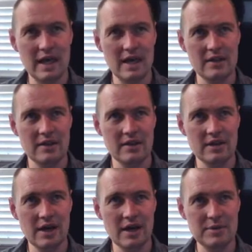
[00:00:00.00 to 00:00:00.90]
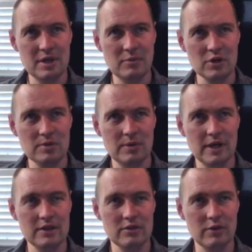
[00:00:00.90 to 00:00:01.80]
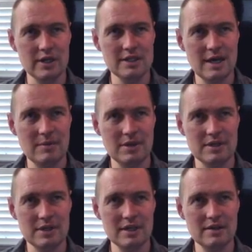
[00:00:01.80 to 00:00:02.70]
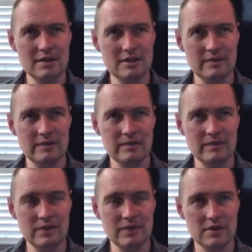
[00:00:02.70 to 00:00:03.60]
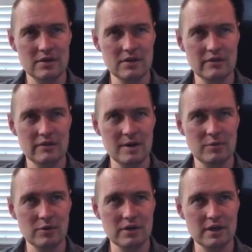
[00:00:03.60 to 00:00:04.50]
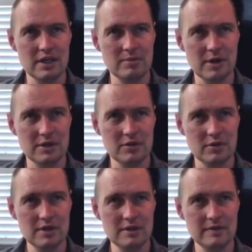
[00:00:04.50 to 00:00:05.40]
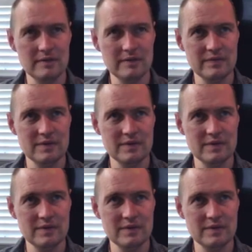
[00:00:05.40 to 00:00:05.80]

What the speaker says: And the opposite of multiplying 3 times a d is to divide both sides by 3.